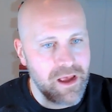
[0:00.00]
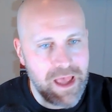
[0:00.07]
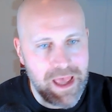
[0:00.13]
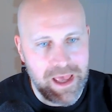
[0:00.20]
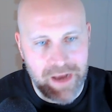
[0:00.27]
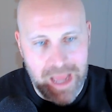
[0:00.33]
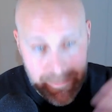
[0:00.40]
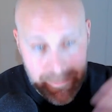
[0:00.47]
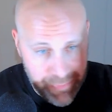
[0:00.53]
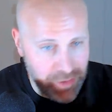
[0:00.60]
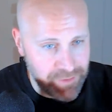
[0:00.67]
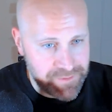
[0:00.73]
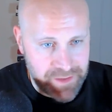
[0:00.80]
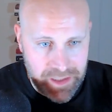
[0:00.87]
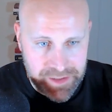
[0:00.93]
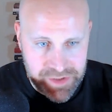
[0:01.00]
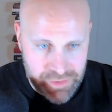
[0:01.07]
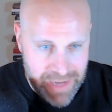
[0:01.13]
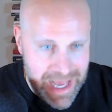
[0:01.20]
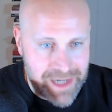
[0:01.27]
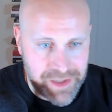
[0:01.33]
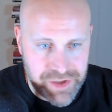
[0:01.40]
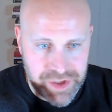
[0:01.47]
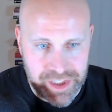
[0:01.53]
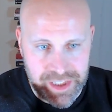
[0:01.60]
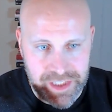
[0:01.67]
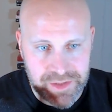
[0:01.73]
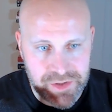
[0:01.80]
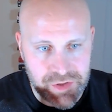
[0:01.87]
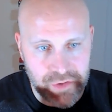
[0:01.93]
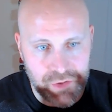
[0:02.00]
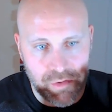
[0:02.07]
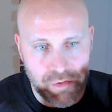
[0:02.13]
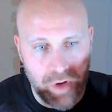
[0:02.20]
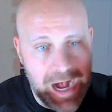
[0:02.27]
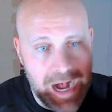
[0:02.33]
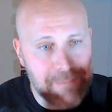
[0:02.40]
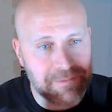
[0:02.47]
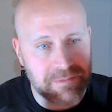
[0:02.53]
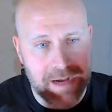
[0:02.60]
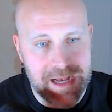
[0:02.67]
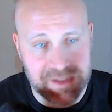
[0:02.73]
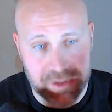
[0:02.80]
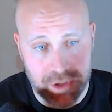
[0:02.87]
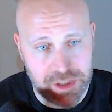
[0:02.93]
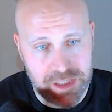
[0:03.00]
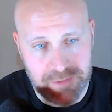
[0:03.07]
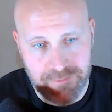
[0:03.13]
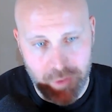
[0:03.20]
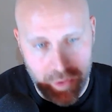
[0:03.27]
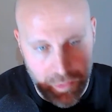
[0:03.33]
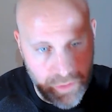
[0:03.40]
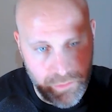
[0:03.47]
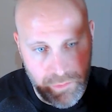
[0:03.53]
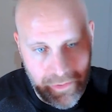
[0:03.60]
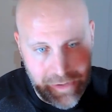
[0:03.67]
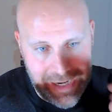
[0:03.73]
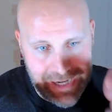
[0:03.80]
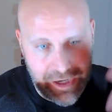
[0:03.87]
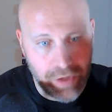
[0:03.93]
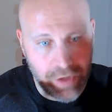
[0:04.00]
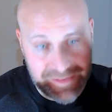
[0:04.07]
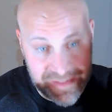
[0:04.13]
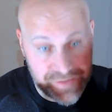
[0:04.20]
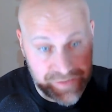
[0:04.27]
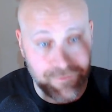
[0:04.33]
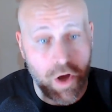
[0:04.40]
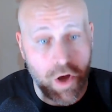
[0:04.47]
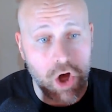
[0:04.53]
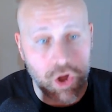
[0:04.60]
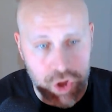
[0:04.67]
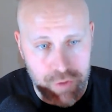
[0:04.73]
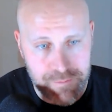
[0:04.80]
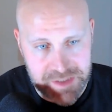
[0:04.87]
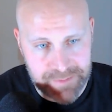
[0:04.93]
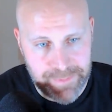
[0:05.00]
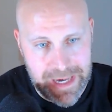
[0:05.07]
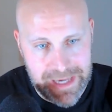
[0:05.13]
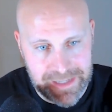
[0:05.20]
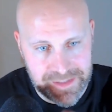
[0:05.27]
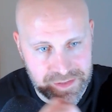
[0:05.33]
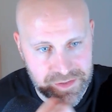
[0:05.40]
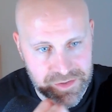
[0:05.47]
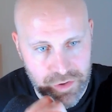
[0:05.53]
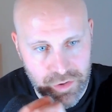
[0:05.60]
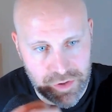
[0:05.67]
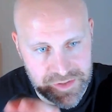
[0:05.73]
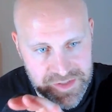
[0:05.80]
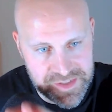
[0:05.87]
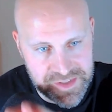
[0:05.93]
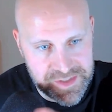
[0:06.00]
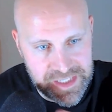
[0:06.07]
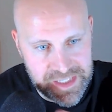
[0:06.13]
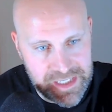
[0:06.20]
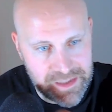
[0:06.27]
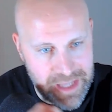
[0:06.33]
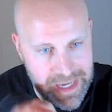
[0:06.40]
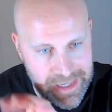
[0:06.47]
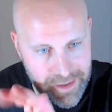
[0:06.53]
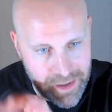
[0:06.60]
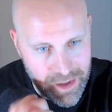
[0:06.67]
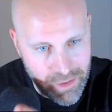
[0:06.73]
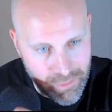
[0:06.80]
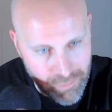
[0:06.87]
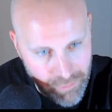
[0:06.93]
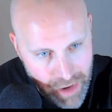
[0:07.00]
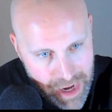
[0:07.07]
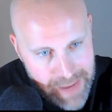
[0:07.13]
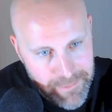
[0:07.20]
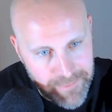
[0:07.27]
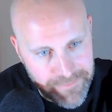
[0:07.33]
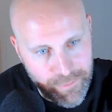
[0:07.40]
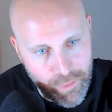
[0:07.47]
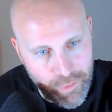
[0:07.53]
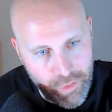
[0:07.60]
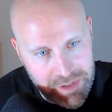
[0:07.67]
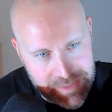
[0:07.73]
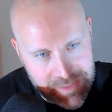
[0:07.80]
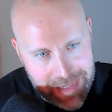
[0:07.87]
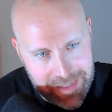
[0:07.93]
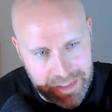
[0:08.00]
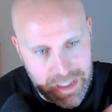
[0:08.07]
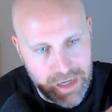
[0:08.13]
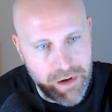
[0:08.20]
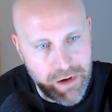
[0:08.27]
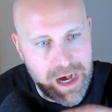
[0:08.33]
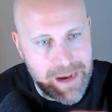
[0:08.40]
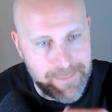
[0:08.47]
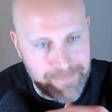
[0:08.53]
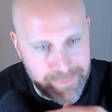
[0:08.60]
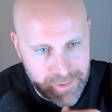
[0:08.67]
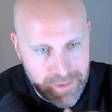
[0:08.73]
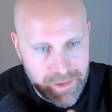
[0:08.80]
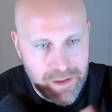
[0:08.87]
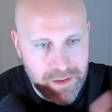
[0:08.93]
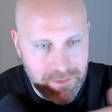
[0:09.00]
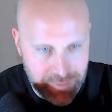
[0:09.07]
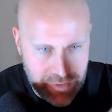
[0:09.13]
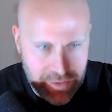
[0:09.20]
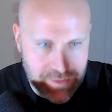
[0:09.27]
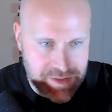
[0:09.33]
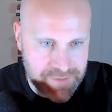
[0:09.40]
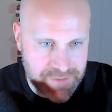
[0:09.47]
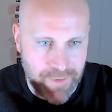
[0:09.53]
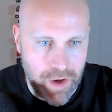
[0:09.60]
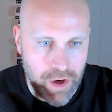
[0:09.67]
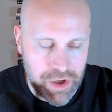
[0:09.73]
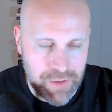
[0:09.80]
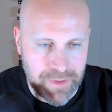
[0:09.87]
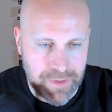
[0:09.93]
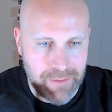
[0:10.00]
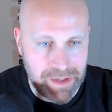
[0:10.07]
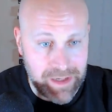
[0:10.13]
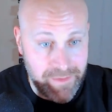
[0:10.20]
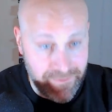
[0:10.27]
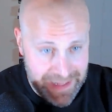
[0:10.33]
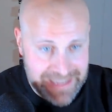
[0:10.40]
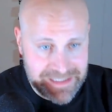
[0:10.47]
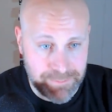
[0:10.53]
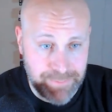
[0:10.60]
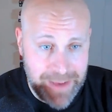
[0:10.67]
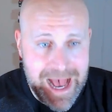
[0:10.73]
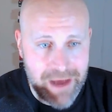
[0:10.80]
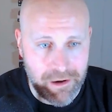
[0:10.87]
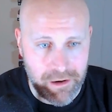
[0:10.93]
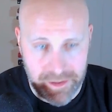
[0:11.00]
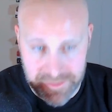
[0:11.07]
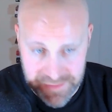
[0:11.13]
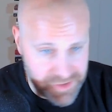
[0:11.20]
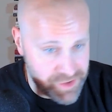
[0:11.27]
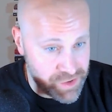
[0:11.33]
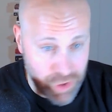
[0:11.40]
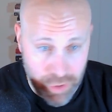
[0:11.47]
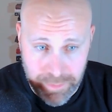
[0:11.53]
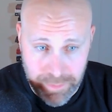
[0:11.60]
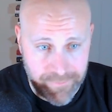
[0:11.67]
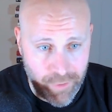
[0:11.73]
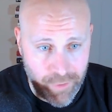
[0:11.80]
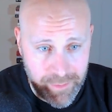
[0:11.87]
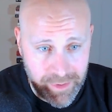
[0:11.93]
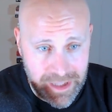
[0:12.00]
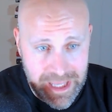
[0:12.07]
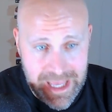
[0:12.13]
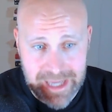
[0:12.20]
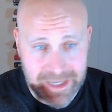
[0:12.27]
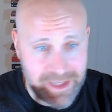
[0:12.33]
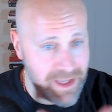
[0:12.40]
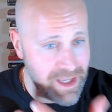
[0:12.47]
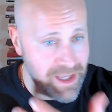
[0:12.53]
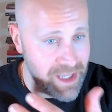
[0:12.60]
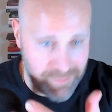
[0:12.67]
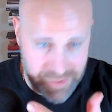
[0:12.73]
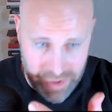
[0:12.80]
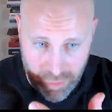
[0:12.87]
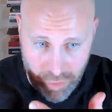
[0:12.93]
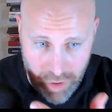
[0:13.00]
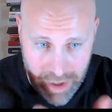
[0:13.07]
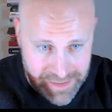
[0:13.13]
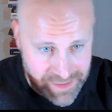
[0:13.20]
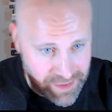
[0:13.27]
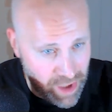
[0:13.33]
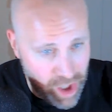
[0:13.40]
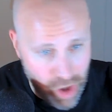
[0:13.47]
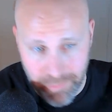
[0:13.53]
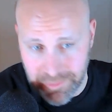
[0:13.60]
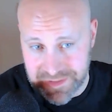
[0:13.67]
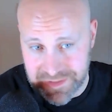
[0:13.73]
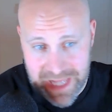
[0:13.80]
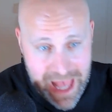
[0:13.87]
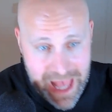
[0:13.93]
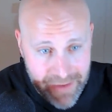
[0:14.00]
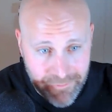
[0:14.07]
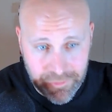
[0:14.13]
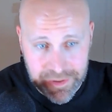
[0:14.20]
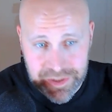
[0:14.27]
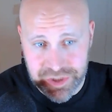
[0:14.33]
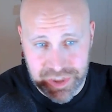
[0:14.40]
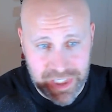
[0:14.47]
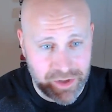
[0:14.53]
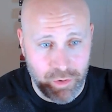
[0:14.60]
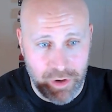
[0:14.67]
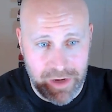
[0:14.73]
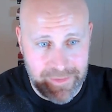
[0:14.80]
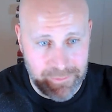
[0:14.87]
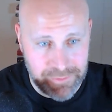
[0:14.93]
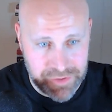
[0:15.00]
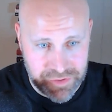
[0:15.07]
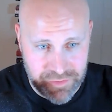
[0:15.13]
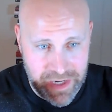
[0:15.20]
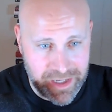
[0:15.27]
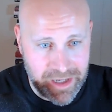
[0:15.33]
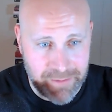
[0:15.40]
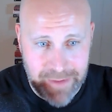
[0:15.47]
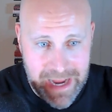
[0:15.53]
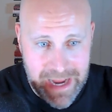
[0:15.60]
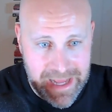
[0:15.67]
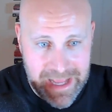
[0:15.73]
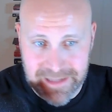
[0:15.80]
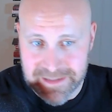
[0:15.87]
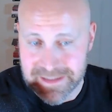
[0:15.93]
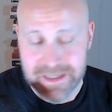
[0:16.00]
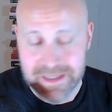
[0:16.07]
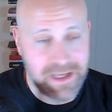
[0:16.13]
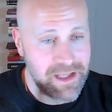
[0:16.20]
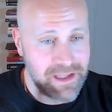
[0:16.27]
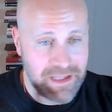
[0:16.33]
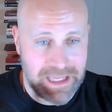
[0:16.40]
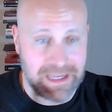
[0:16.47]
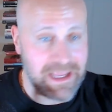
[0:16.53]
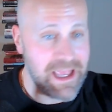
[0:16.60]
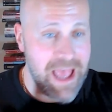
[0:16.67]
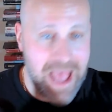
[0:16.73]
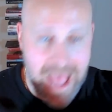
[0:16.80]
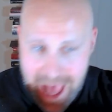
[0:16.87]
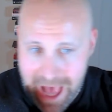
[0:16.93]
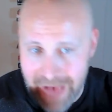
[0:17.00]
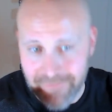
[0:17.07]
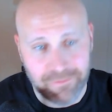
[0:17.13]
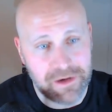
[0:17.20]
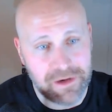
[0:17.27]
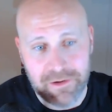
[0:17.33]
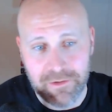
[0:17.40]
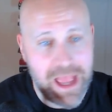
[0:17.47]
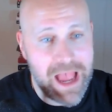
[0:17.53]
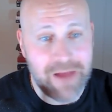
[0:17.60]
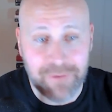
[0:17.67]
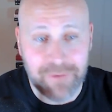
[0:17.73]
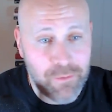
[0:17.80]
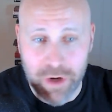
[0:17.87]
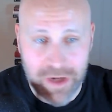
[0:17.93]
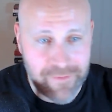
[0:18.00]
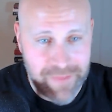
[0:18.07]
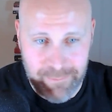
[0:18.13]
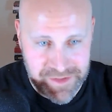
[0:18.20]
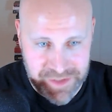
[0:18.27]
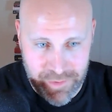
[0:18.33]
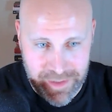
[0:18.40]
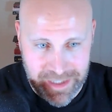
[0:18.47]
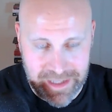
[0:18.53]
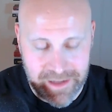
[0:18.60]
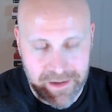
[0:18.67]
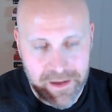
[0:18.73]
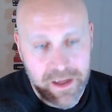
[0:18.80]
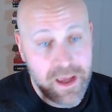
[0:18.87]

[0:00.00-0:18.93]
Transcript: And I built a strategy to optimize looking for what I call like these volume spikes. So you could see like right before it's about to go up, there's this volume coming in. That's a pattern. It's super formulaic. It was across almost every shitcoin that was trading on Binance. Like every one of them was doing it.